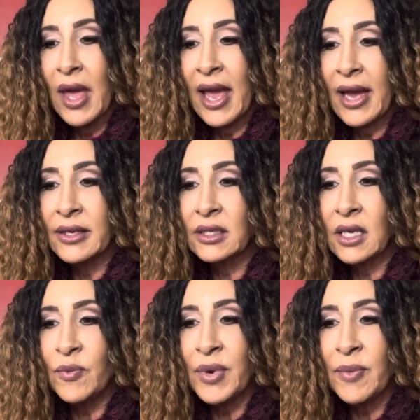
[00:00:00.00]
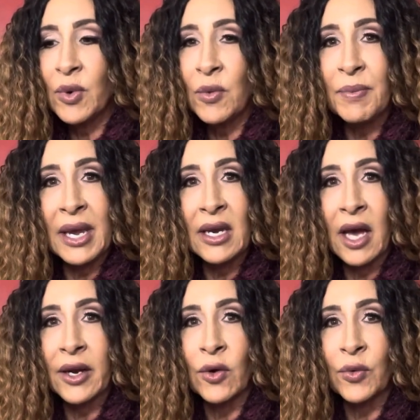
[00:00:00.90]
And some people may not
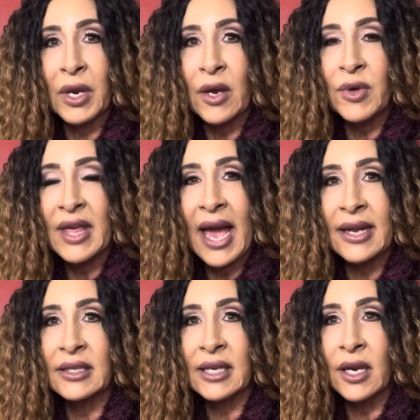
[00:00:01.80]
agree with that and say,